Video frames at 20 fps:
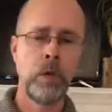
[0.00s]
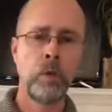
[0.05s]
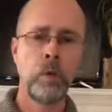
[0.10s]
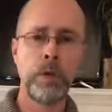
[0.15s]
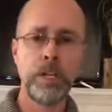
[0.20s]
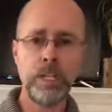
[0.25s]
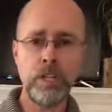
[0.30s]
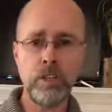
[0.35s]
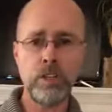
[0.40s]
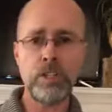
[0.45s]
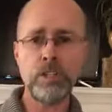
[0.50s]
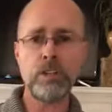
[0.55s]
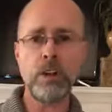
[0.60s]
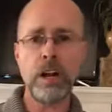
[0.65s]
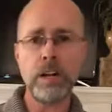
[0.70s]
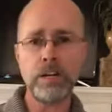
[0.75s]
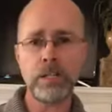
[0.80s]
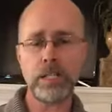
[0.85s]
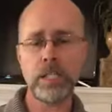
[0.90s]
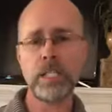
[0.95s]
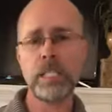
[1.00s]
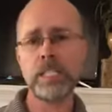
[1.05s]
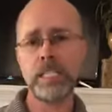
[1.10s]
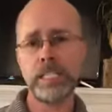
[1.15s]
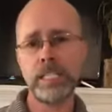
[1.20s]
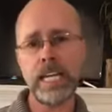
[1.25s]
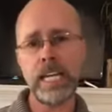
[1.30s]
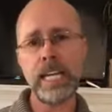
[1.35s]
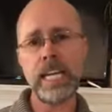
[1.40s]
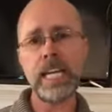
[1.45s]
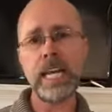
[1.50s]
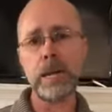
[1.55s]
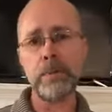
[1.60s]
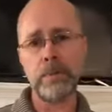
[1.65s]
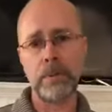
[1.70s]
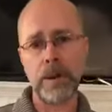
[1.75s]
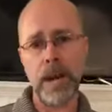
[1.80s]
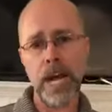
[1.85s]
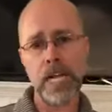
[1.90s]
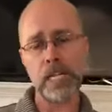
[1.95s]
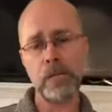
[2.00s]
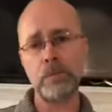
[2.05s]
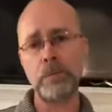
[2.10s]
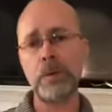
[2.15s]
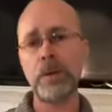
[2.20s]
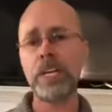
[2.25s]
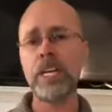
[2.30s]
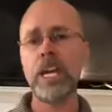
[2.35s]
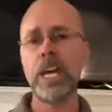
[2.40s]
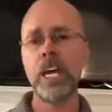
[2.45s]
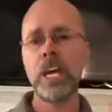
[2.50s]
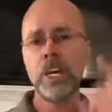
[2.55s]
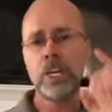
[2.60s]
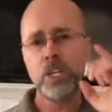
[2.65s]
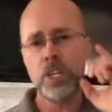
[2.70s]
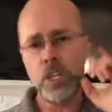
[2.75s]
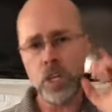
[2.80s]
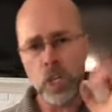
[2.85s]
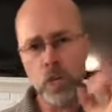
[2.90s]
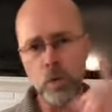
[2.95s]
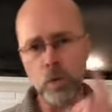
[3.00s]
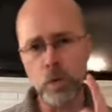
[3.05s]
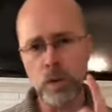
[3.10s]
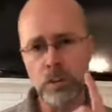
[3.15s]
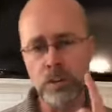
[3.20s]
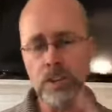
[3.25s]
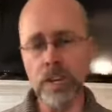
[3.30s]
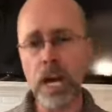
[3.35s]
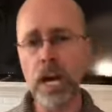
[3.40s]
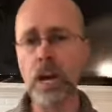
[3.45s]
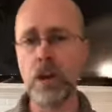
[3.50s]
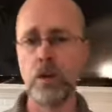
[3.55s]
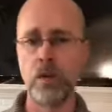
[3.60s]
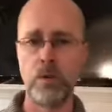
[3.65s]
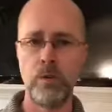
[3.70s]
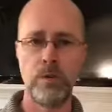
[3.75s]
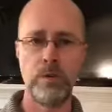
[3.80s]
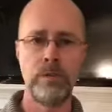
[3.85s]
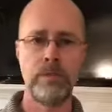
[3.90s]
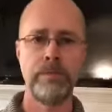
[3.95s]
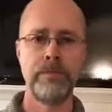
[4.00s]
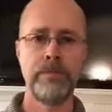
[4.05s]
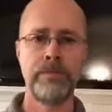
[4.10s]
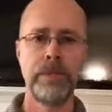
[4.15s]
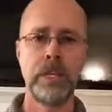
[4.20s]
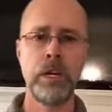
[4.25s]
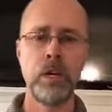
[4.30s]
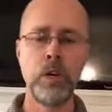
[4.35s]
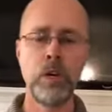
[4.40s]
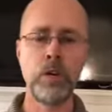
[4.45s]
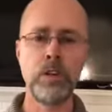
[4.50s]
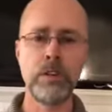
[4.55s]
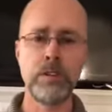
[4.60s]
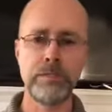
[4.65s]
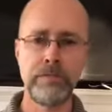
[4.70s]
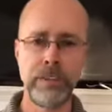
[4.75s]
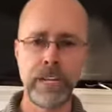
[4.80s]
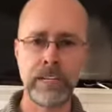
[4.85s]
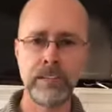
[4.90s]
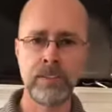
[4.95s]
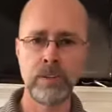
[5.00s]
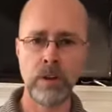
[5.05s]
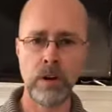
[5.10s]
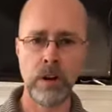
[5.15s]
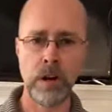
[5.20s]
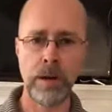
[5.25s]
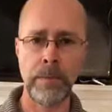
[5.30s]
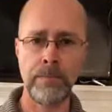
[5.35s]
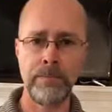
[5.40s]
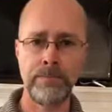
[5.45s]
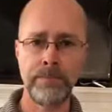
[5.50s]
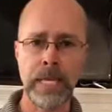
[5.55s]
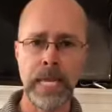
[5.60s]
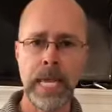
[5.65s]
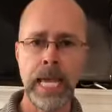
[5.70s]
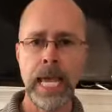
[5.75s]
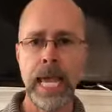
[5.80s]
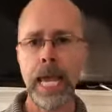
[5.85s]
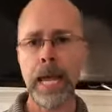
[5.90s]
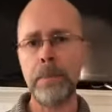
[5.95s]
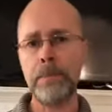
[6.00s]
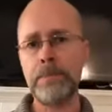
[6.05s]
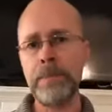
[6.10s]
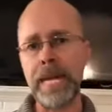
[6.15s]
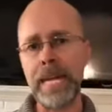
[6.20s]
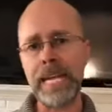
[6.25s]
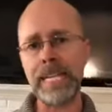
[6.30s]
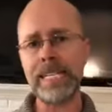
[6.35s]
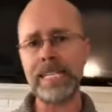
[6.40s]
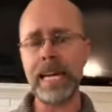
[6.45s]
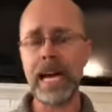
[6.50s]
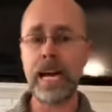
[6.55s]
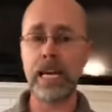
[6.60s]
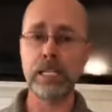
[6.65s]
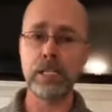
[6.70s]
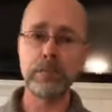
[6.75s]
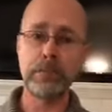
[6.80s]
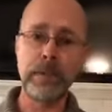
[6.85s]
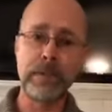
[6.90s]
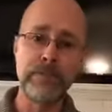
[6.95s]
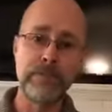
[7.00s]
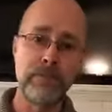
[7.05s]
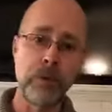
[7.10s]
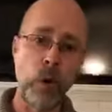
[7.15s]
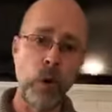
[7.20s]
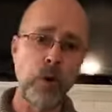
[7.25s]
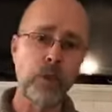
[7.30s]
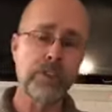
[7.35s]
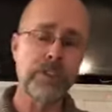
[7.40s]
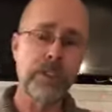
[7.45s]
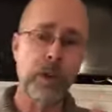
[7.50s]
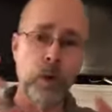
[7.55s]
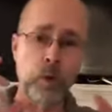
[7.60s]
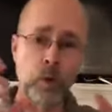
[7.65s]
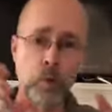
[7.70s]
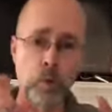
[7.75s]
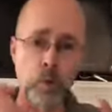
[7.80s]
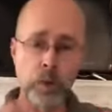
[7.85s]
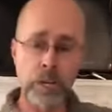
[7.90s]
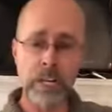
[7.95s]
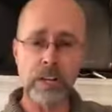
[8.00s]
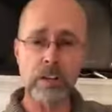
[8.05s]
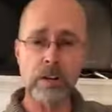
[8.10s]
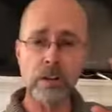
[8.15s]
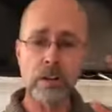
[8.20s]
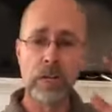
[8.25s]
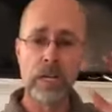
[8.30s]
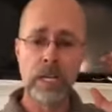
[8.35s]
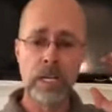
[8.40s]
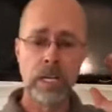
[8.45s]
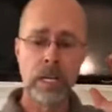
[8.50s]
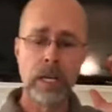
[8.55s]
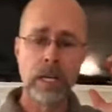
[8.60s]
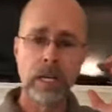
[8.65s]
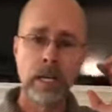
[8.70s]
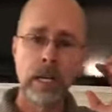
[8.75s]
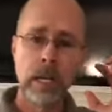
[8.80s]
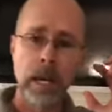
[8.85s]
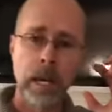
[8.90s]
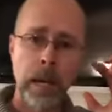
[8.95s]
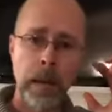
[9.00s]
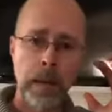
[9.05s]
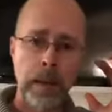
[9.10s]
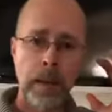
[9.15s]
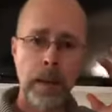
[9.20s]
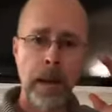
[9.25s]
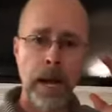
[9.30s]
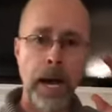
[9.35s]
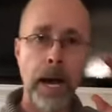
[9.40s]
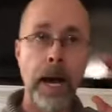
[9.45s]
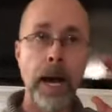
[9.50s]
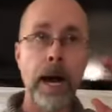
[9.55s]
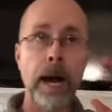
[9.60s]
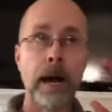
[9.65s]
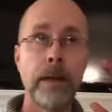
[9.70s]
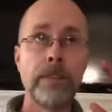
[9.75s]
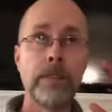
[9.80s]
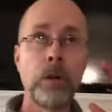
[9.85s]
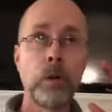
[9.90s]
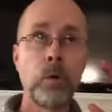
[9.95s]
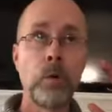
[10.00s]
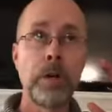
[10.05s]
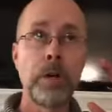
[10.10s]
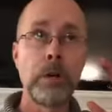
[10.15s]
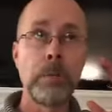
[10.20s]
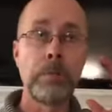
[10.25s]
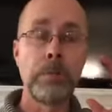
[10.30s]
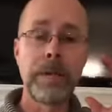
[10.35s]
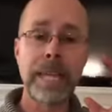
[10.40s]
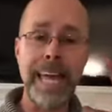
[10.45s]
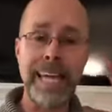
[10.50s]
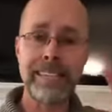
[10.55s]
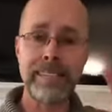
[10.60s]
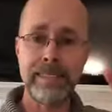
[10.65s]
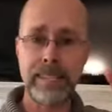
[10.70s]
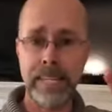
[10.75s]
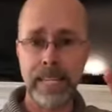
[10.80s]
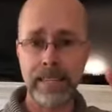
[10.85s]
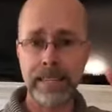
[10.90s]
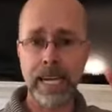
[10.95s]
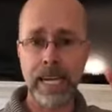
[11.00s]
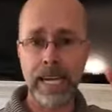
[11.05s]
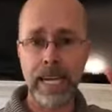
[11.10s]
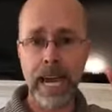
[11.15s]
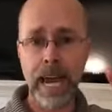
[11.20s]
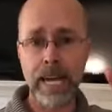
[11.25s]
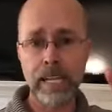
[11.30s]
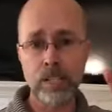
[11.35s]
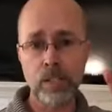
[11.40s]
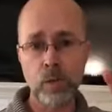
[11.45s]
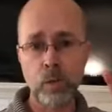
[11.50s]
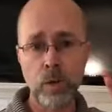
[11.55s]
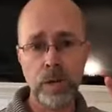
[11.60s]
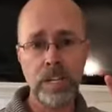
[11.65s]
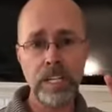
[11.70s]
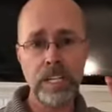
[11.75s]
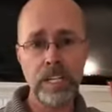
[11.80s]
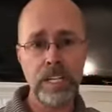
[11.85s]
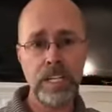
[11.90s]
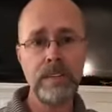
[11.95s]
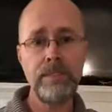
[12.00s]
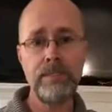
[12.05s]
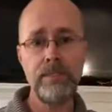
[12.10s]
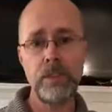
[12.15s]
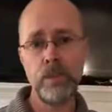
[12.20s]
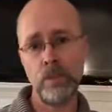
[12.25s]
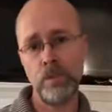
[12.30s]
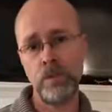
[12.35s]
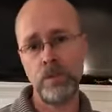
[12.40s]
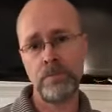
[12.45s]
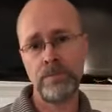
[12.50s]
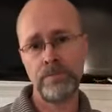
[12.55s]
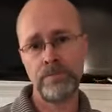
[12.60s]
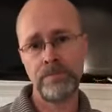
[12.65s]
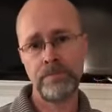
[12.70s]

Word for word: When you start succeeding and prospering, you will know who your friends are. And many times before the real uh, the real blessing that God's wanting to give you,